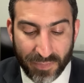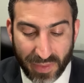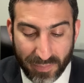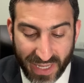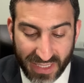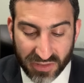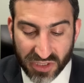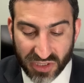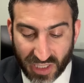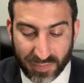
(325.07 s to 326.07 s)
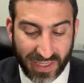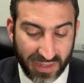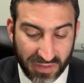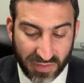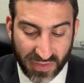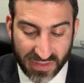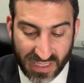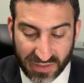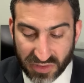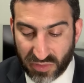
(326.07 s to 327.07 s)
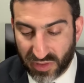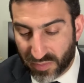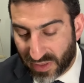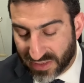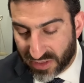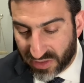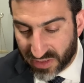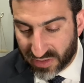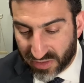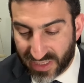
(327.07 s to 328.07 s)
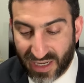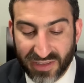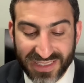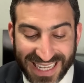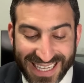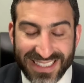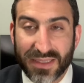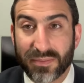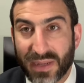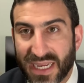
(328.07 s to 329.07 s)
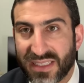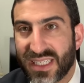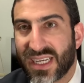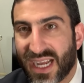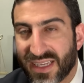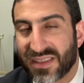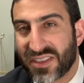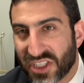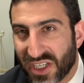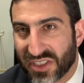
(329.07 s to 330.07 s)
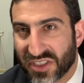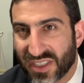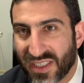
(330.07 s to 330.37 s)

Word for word: made or sought by either defense counsel or the prosecuting attorney are not binding on the judge.